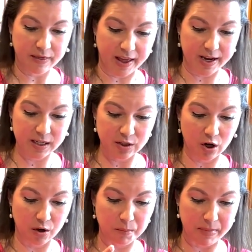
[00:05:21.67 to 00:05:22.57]
That is
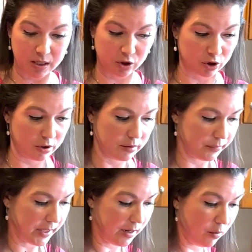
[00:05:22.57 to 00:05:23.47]
our mixture.
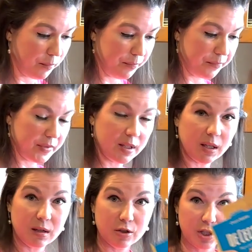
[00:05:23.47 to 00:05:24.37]
Now,
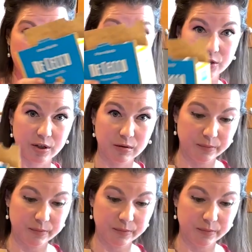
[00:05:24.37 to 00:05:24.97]
here's the orzo.